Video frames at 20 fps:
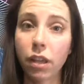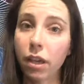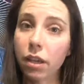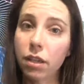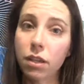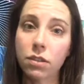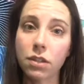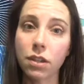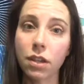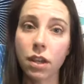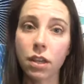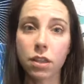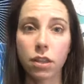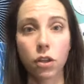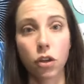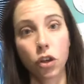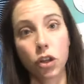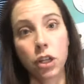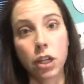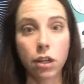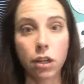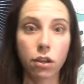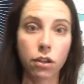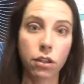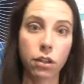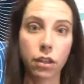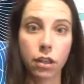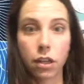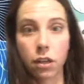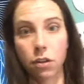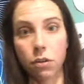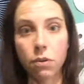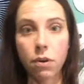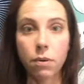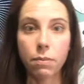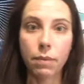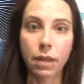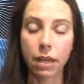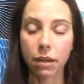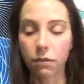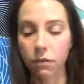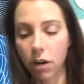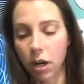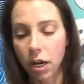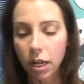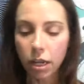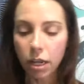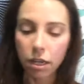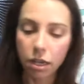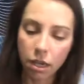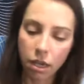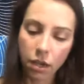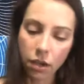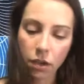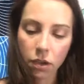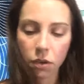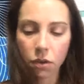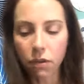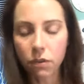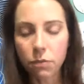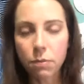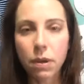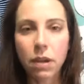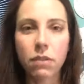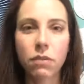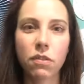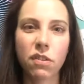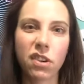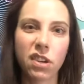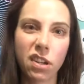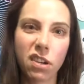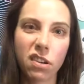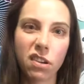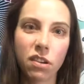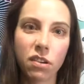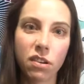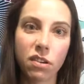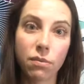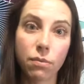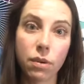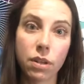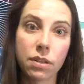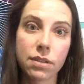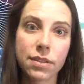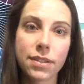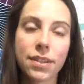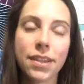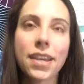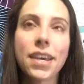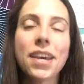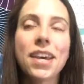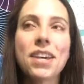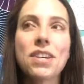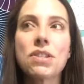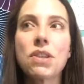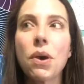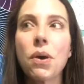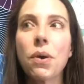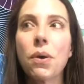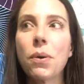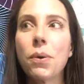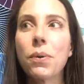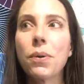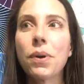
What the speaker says: To get the good deal that they do on Black Friday, you have to pay for a year at once. So